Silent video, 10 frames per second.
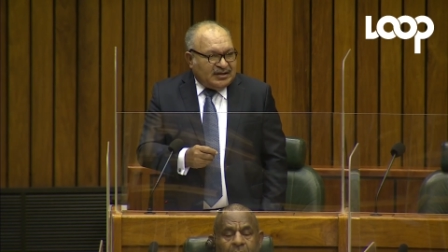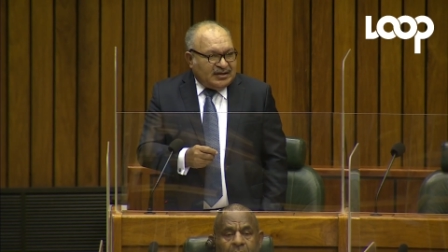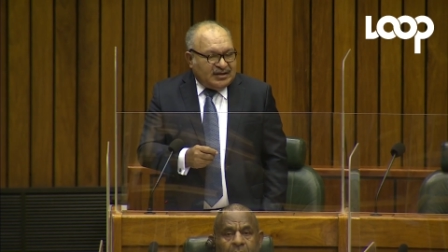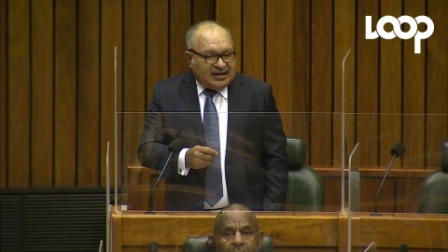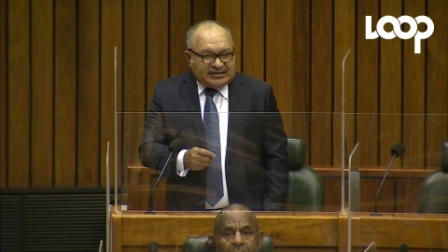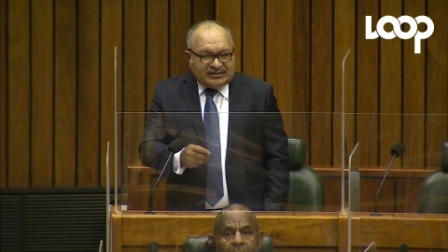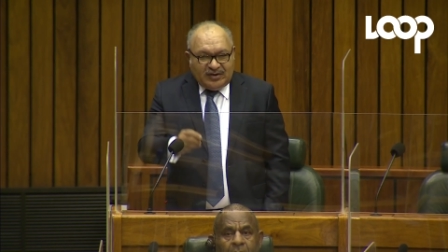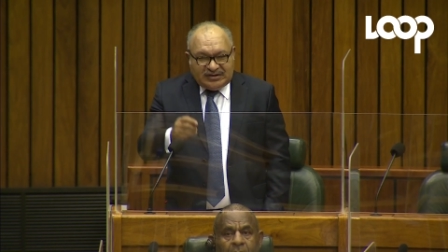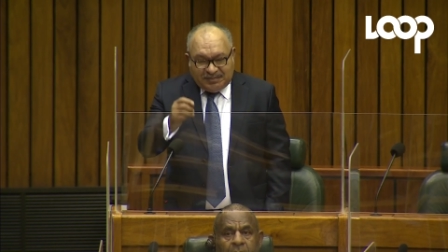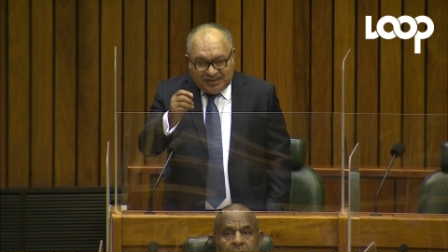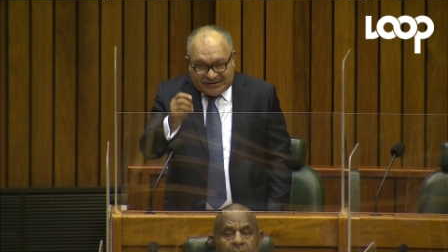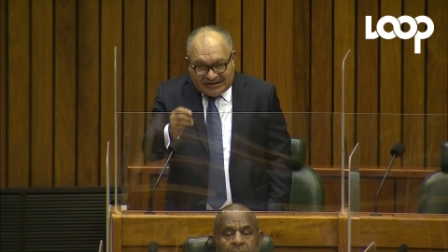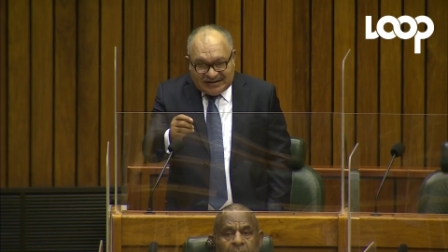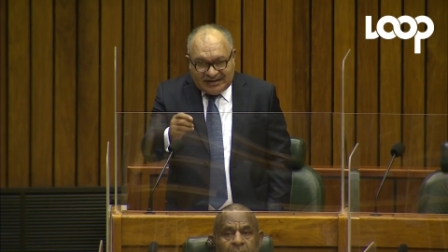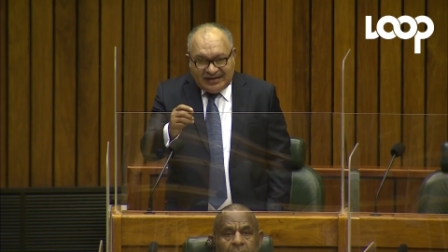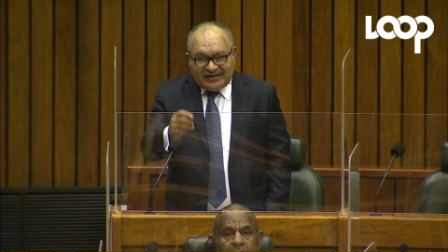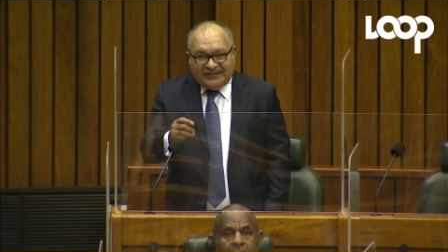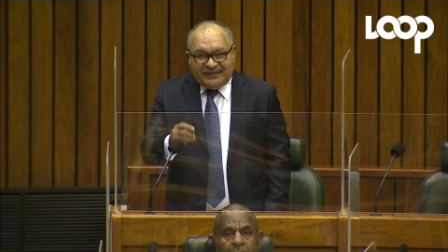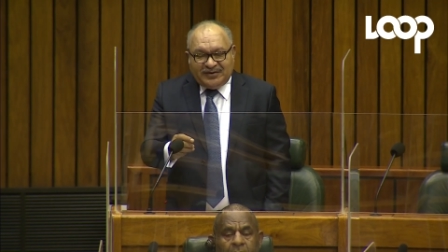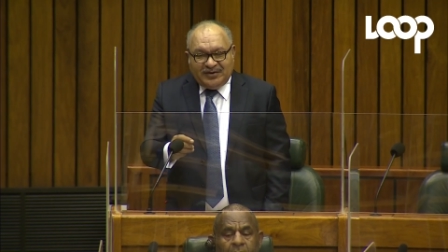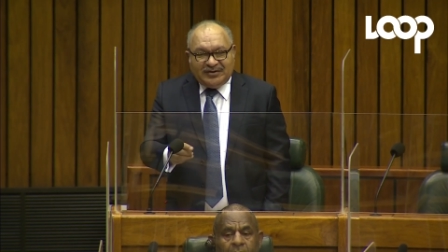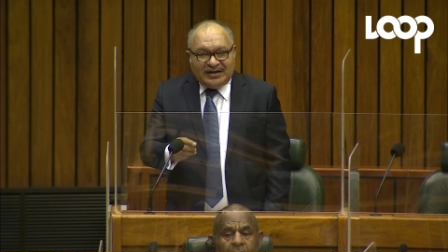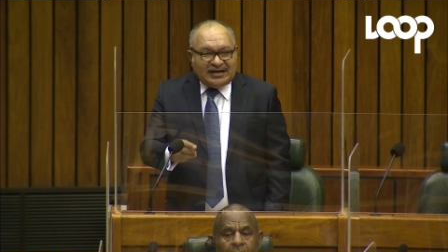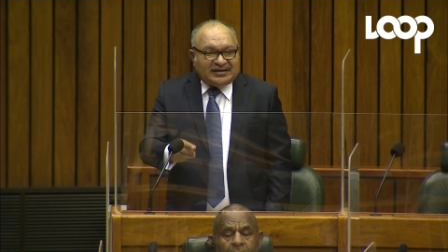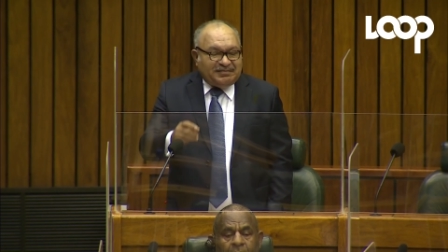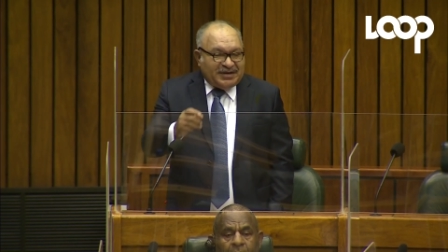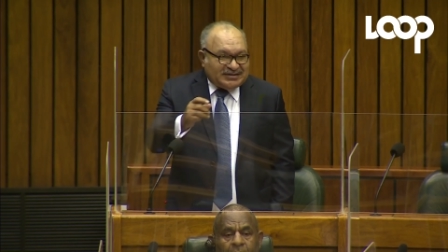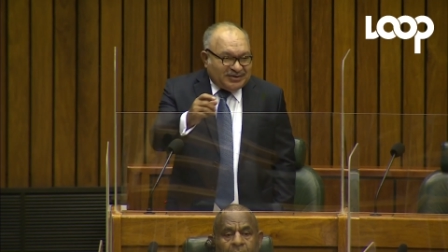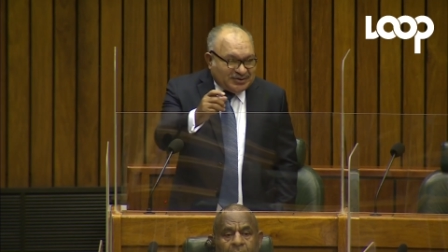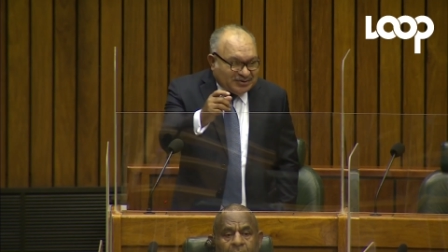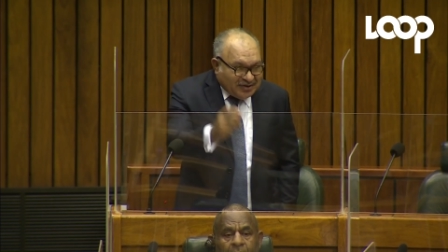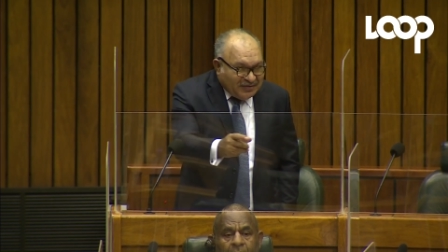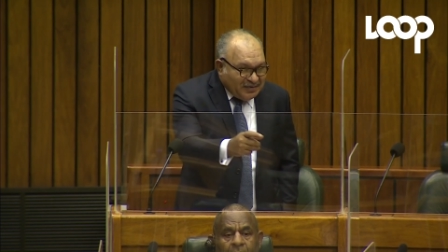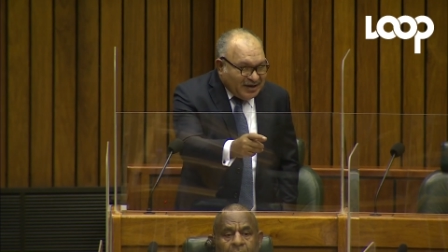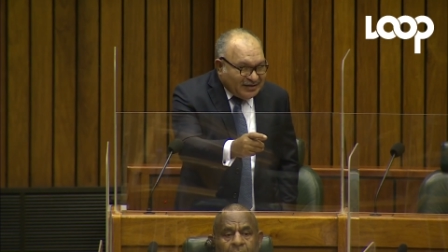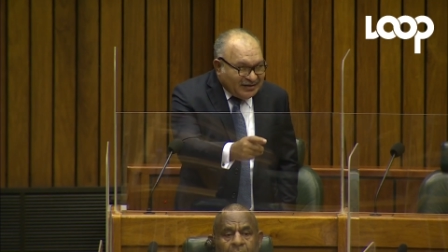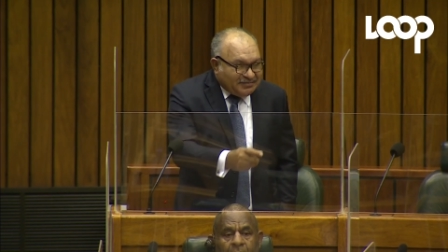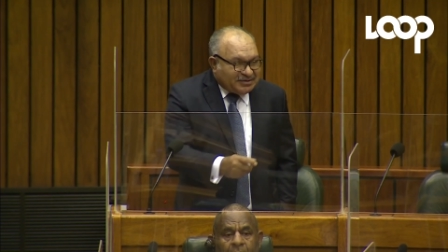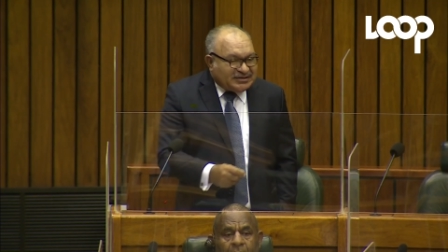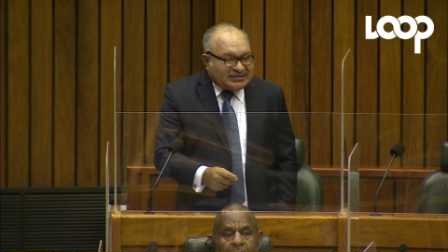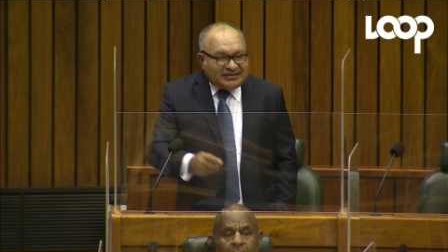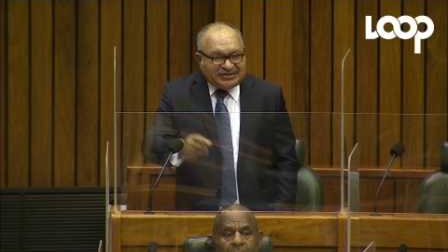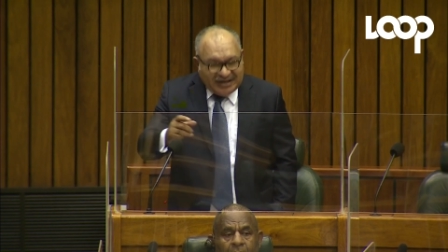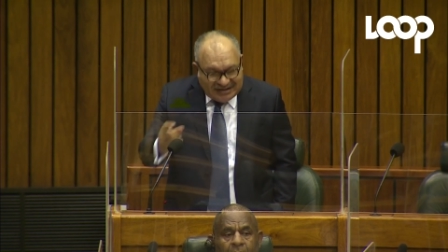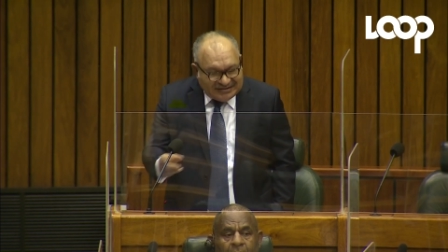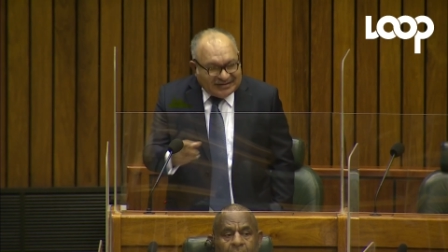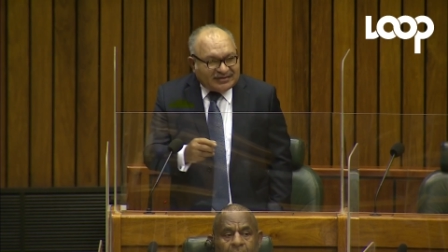It's not the position, and if you don't like the person who's occupying the position, change it.